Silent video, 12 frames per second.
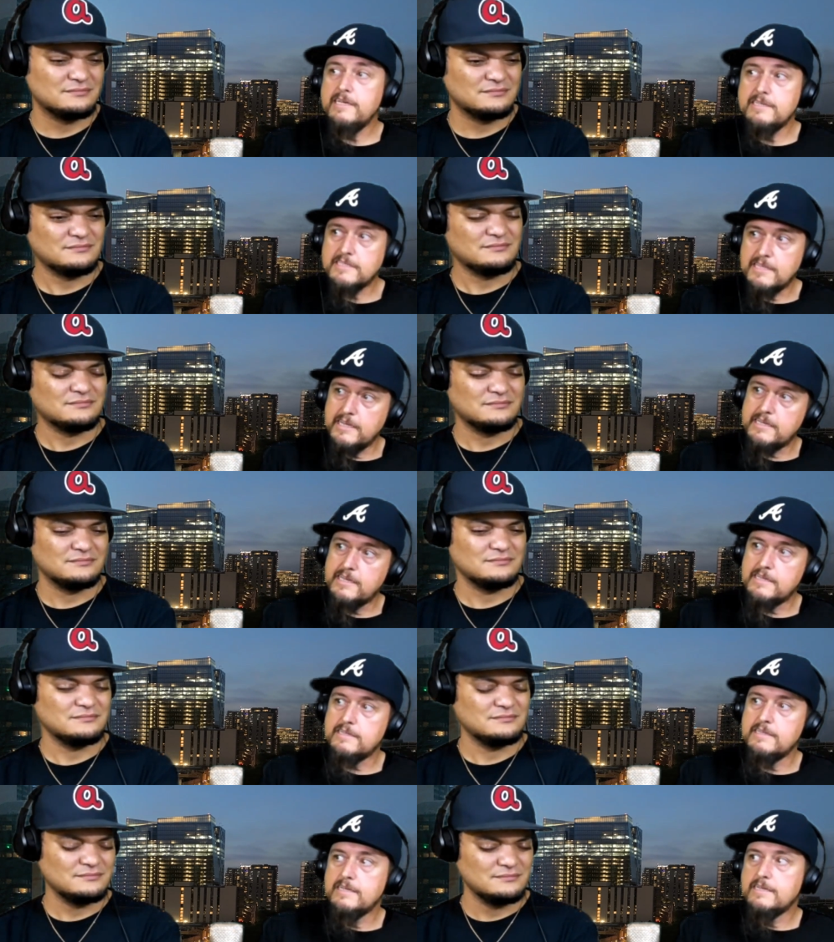Speaker 1: he's
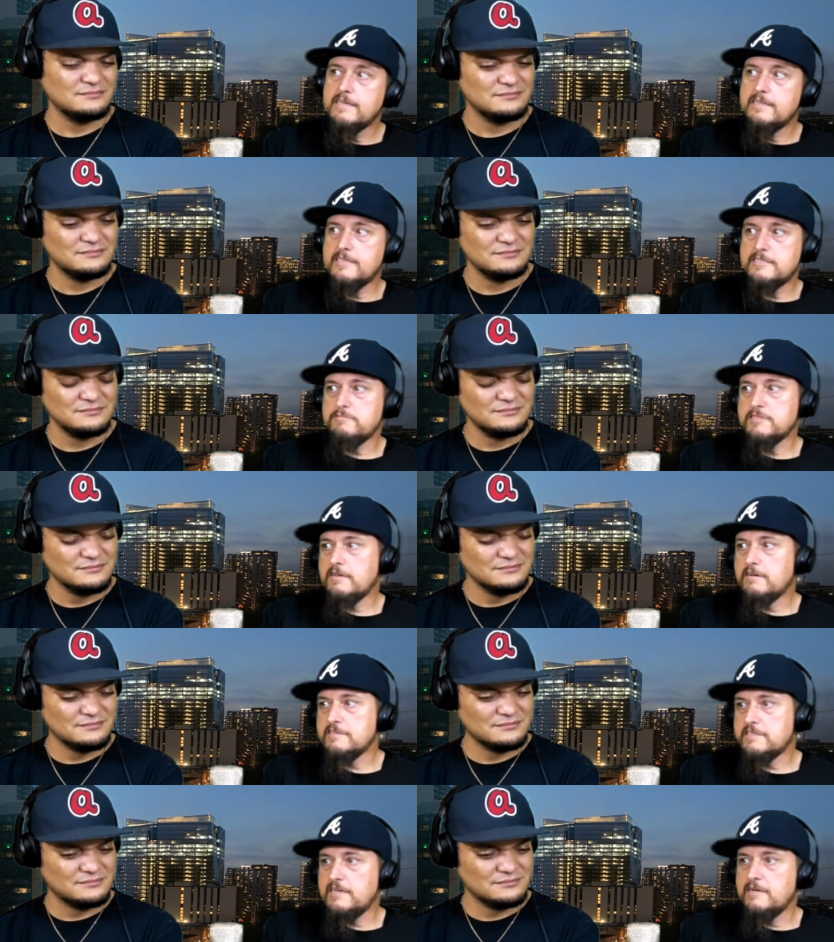thinking this was
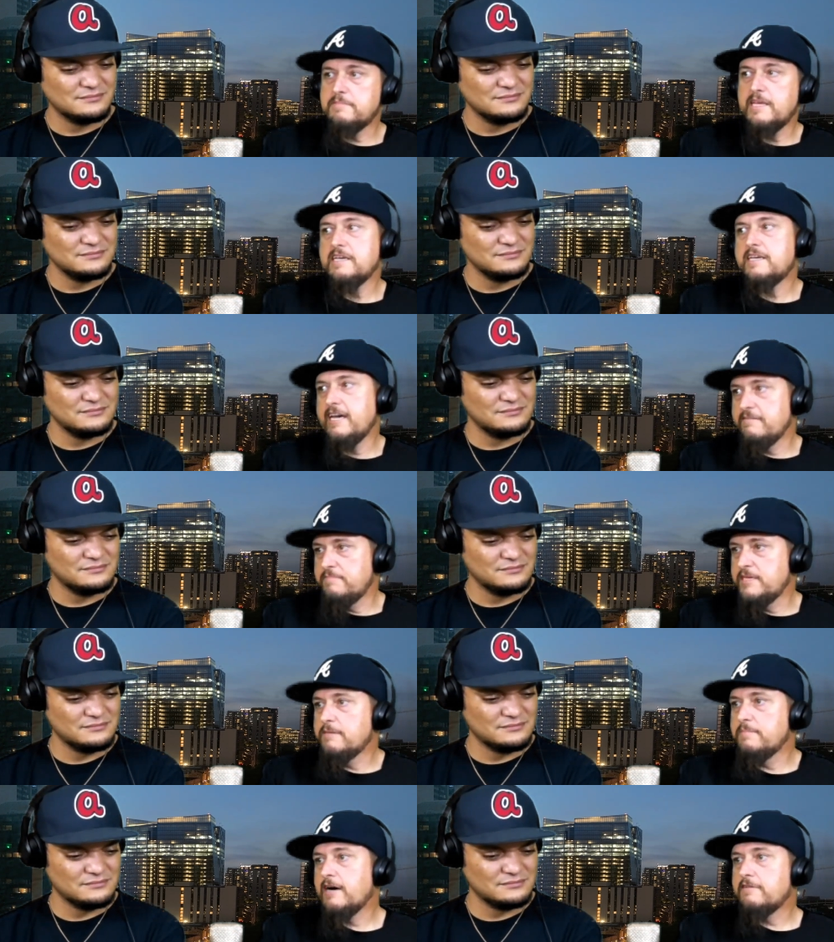all set up. They gave
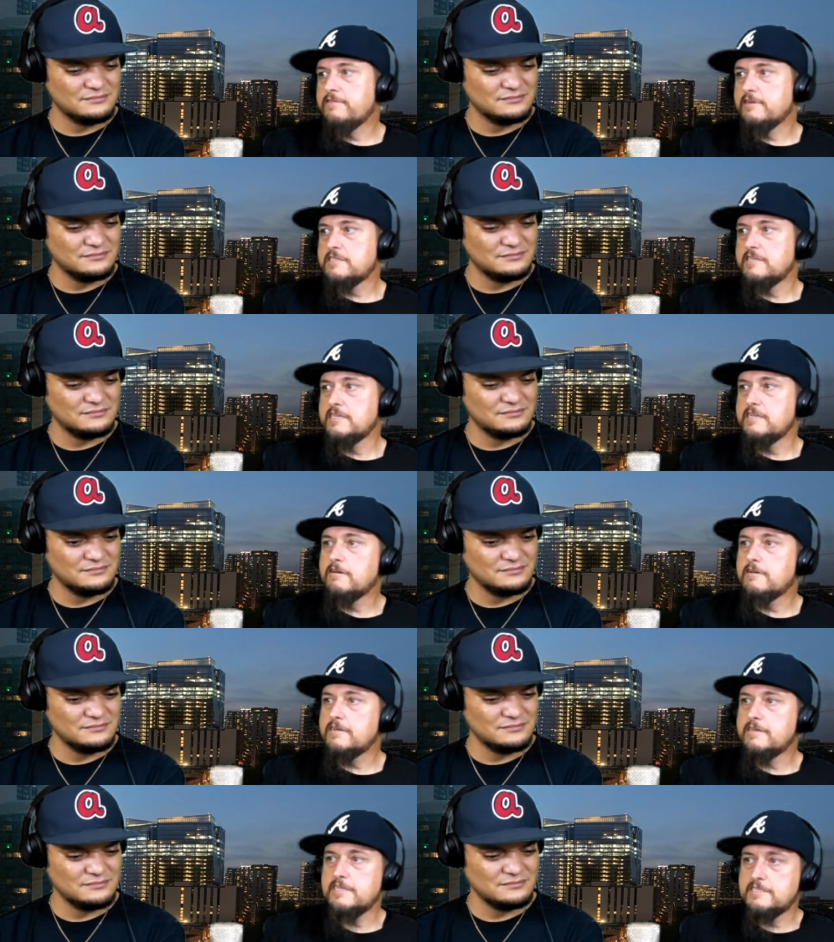me a malfunctioning
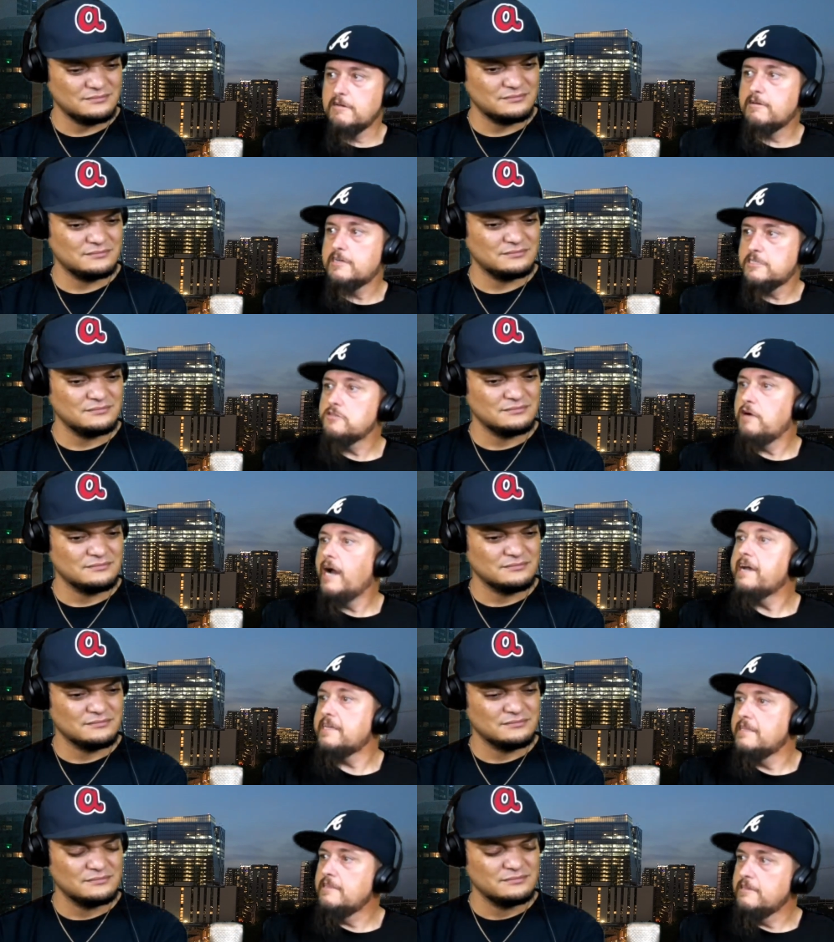car- guitar so I
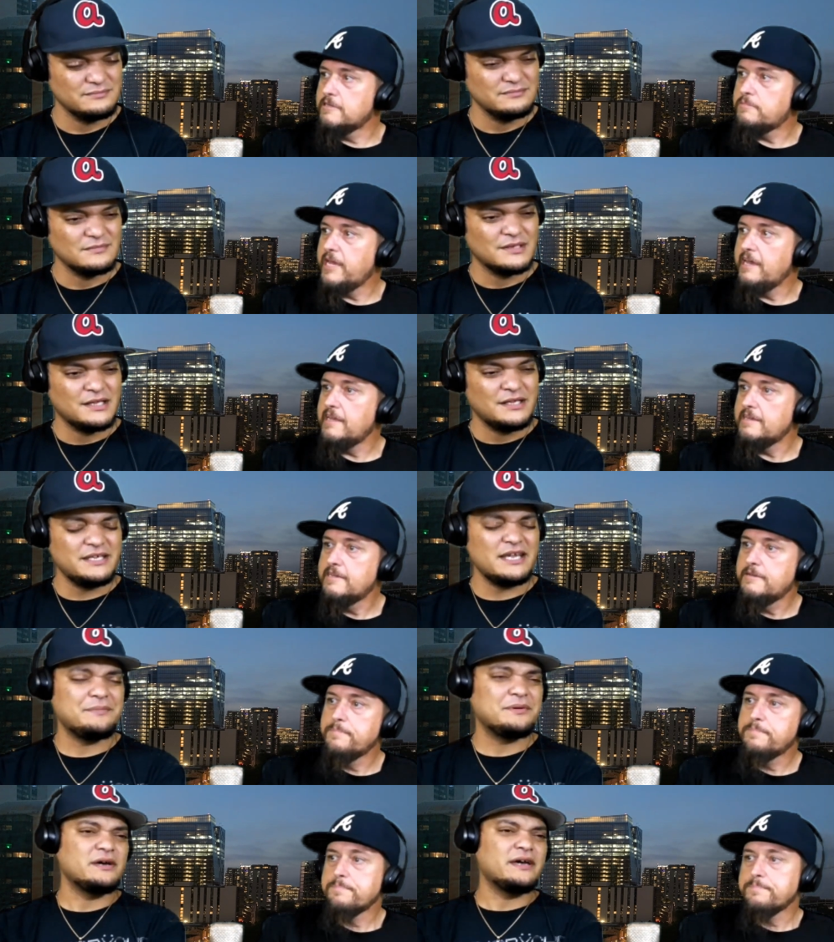can look bad.
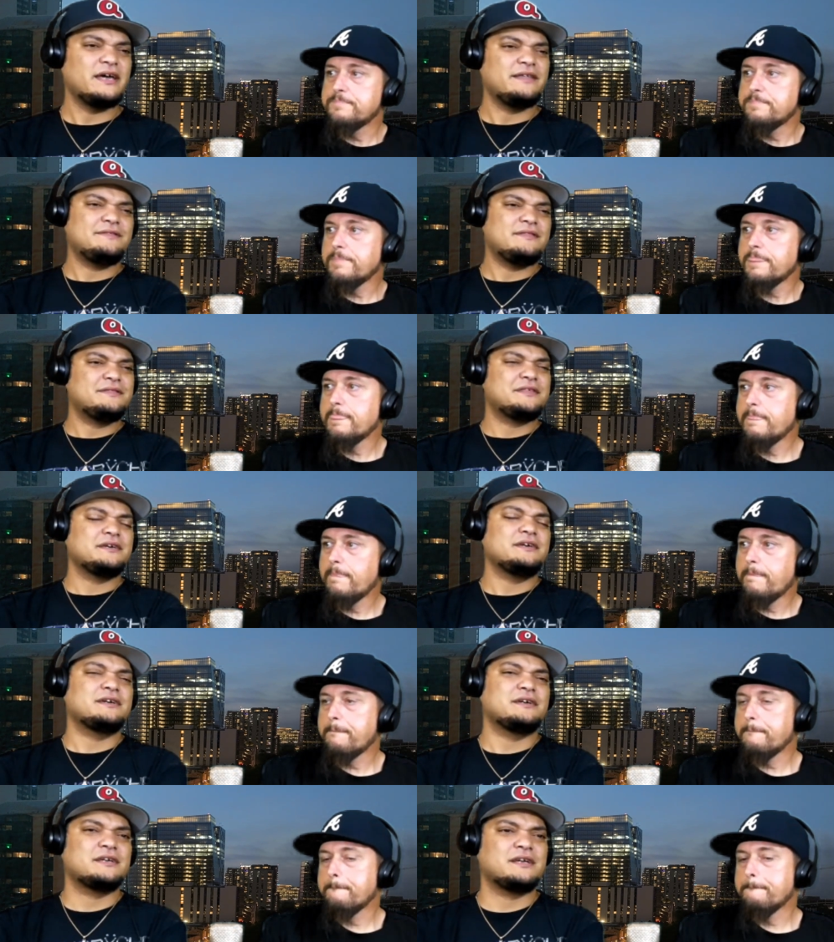
Speaker 2: Yeah, but
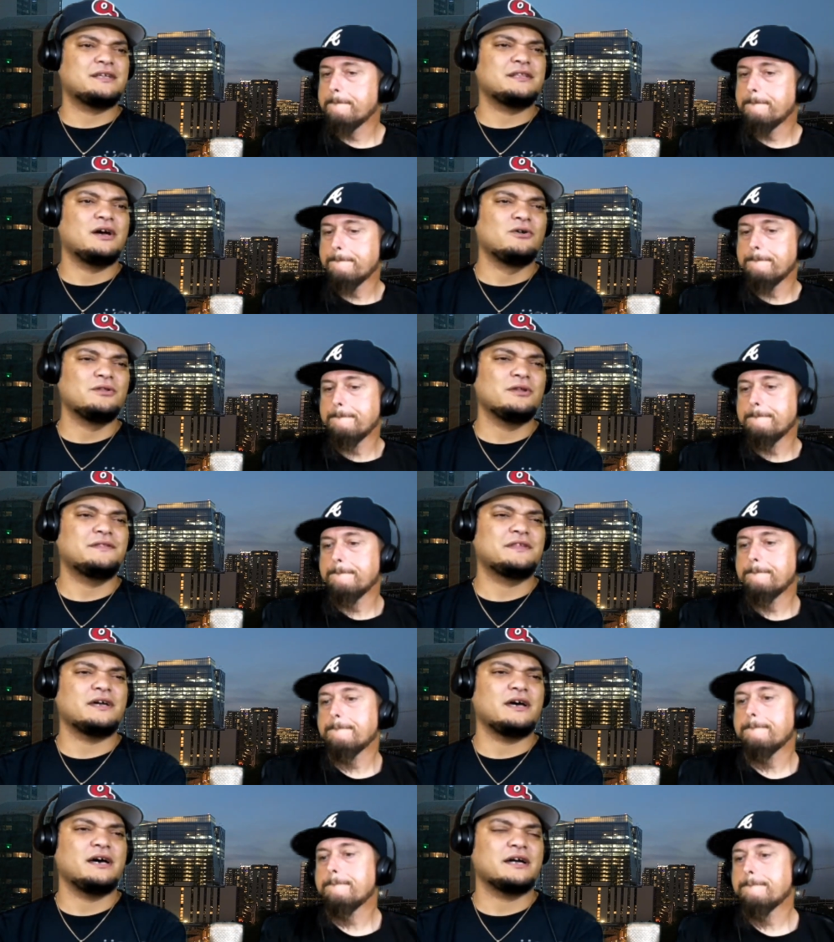the on
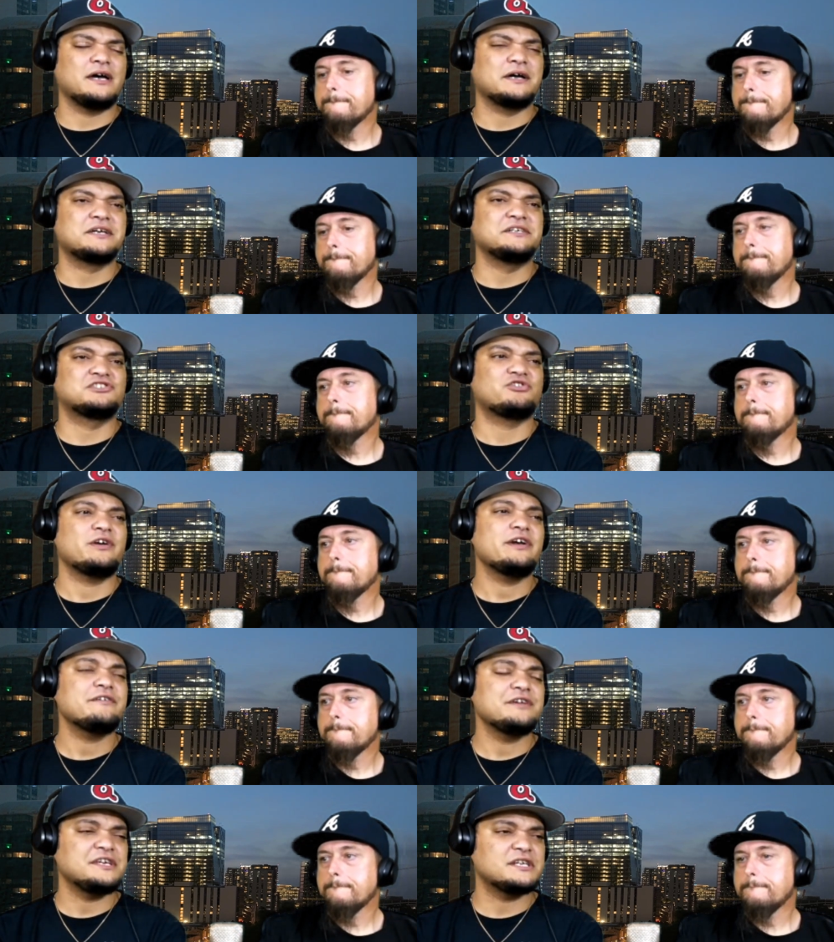the, a, a,
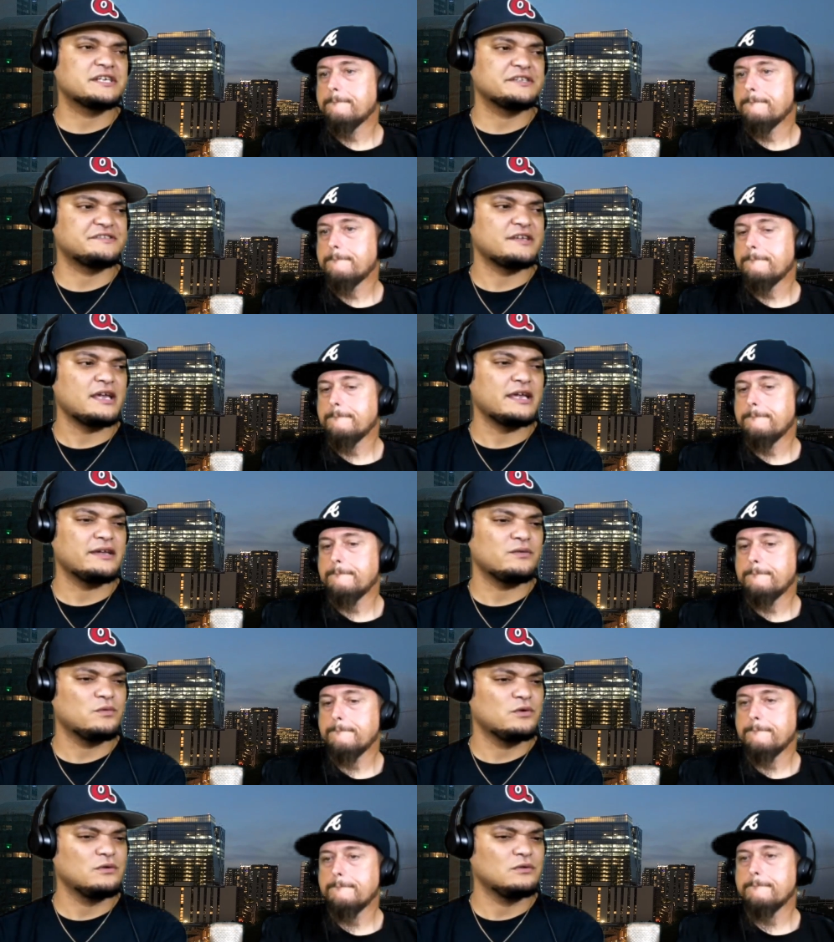contrarian could say,
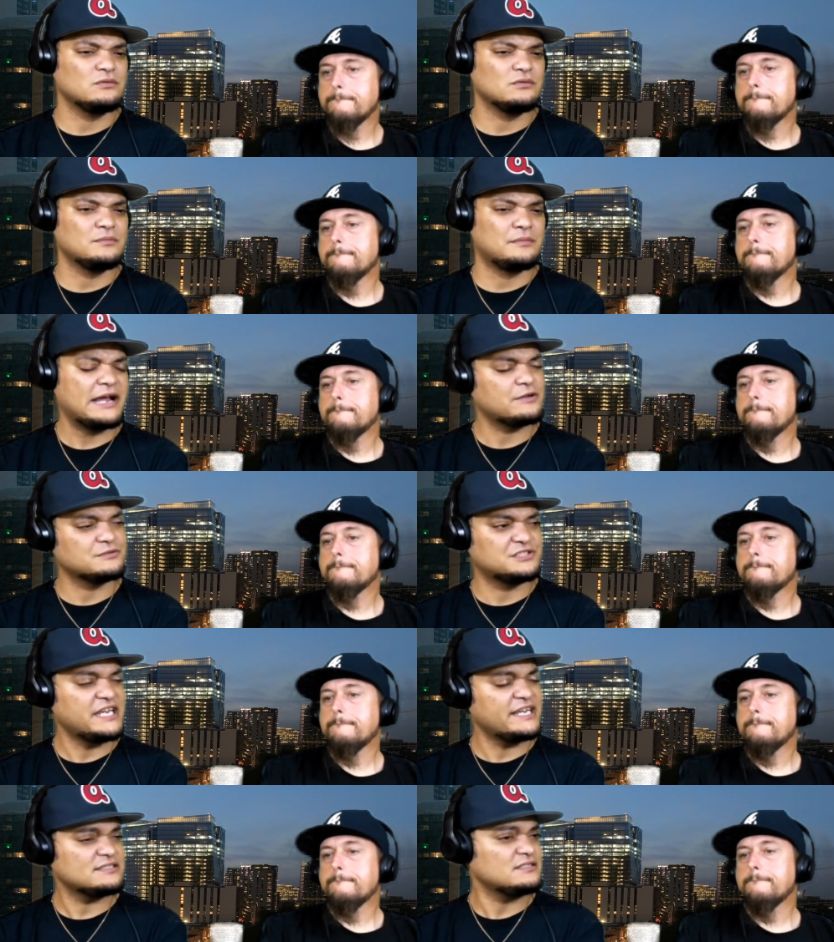well, Michael
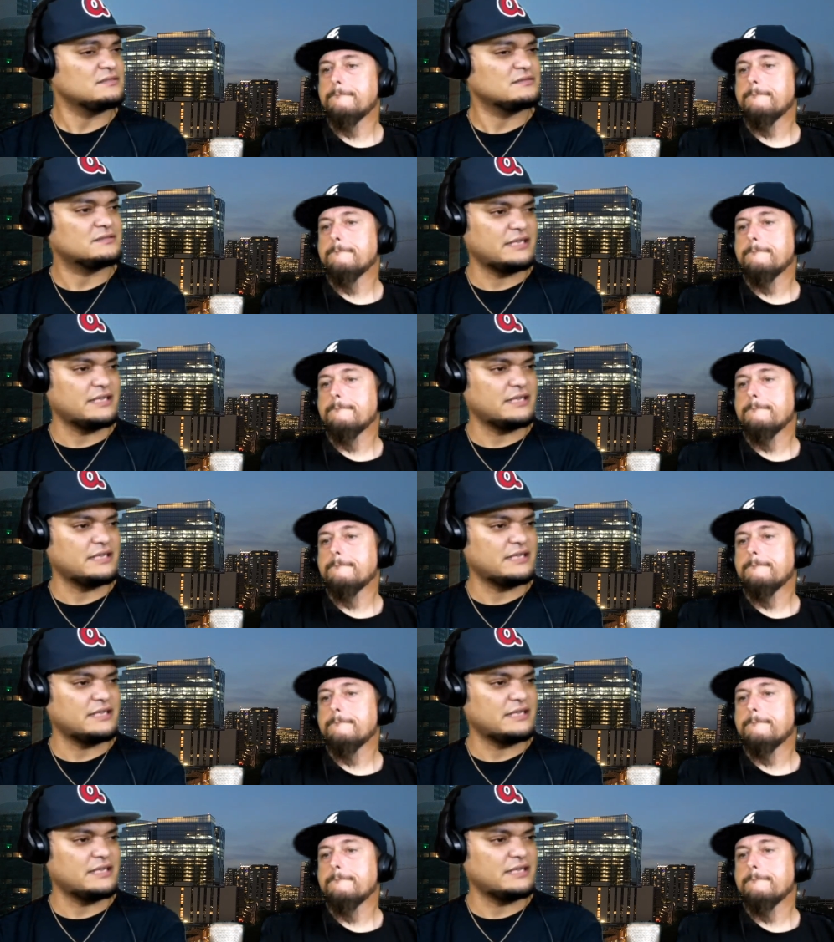Jackson